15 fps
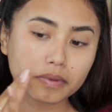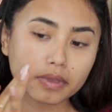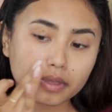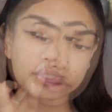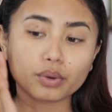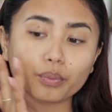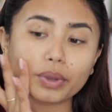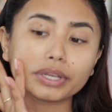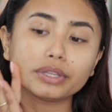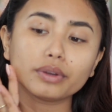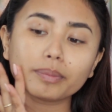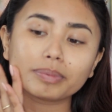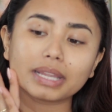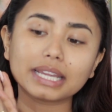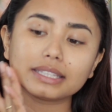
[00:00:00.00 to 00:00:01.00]
So when you
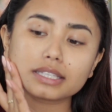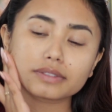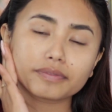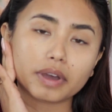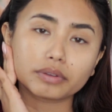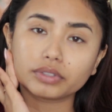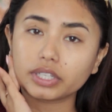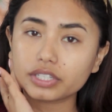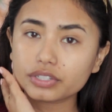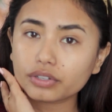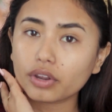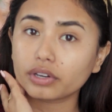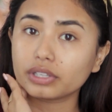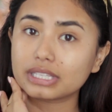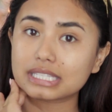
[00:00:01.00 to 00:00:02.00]
apply this foundation
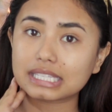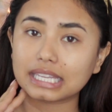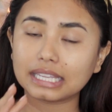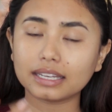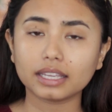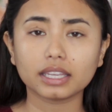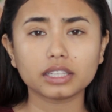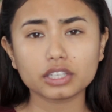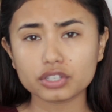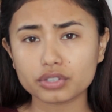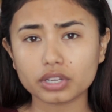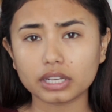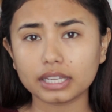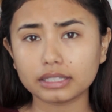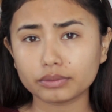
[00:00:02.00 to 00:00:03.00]
on your skin,
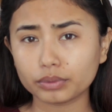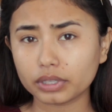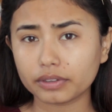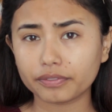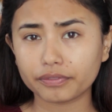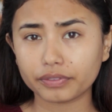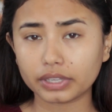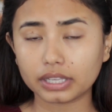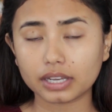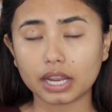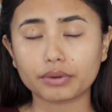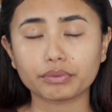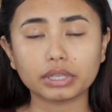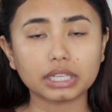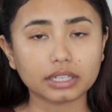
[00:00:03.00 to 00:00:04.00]
initially it will feel
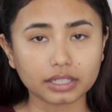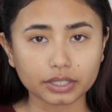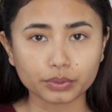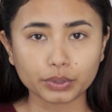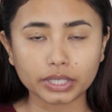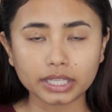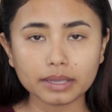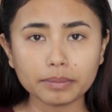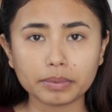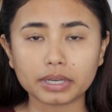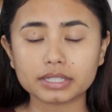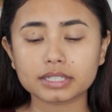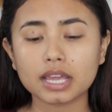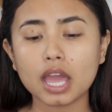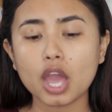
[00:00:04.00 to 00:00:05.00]
really liquidy,
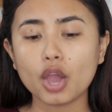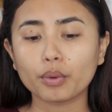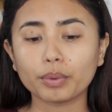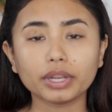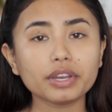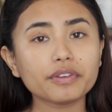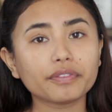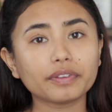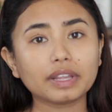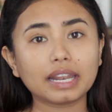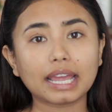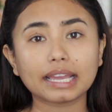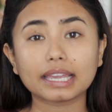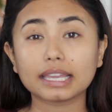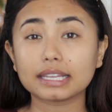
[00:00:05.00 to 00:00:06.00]
but when you feel
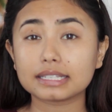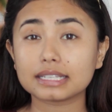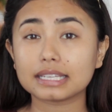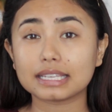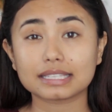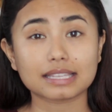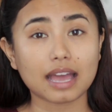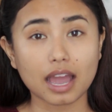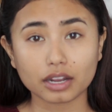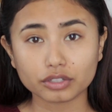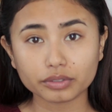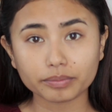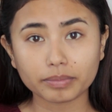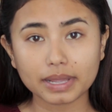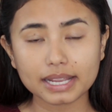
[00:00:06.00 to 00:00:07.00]
like it is hard
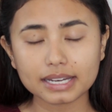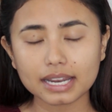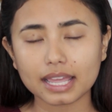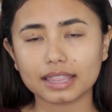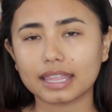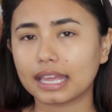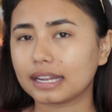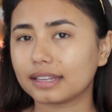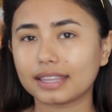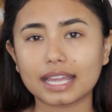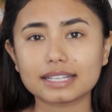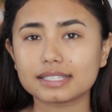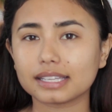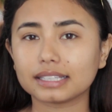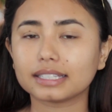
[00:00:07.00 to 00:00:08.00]
to blend, then
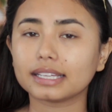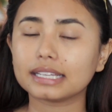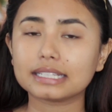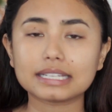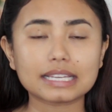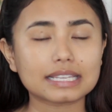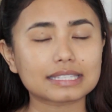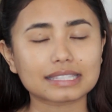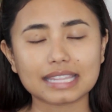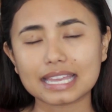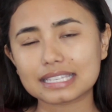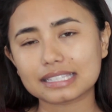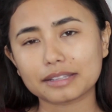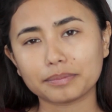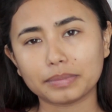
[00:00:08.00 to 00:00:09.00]
that's it. It is
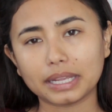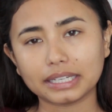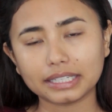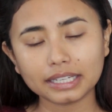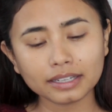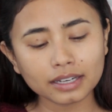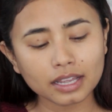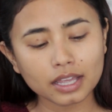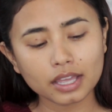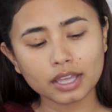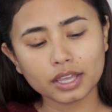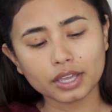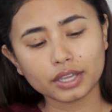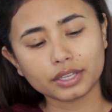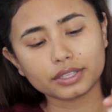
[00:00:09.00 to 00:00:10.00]
nicely blended.
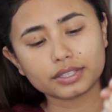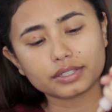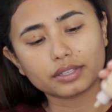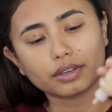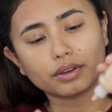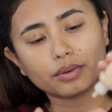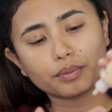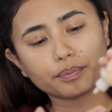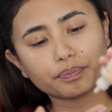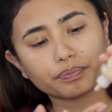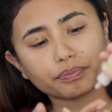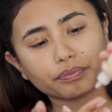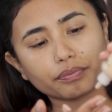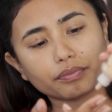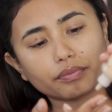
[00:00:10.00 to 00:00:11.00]
So
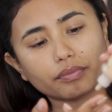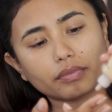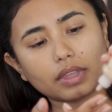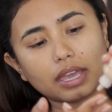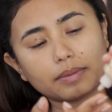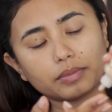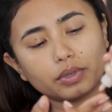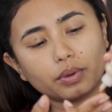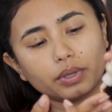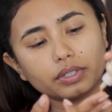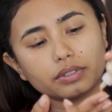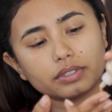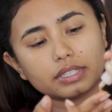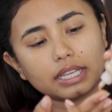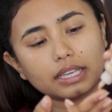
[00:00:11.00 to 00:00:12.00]
I'm going
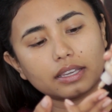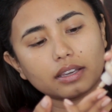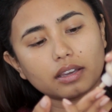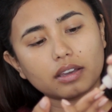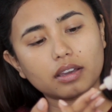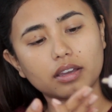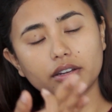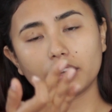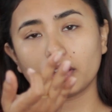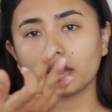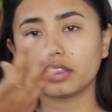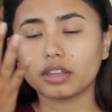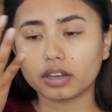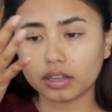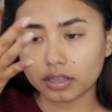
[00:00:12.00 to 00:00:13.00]
to take
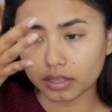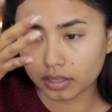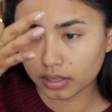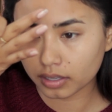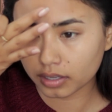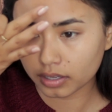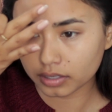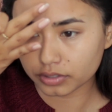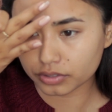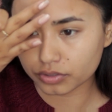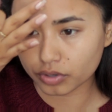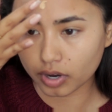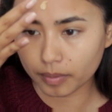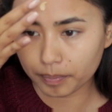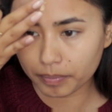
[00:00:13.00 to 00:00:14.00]
another
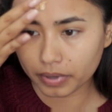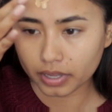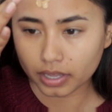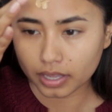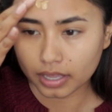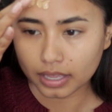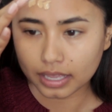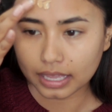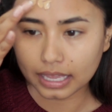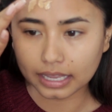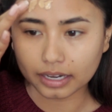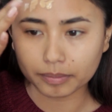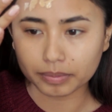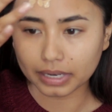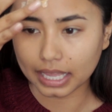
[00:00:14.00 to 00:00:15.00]
drop
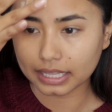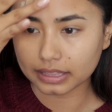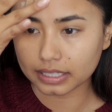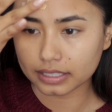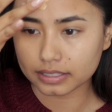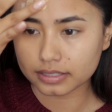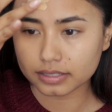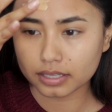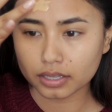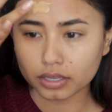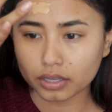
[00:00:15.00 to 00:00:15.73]
and apply this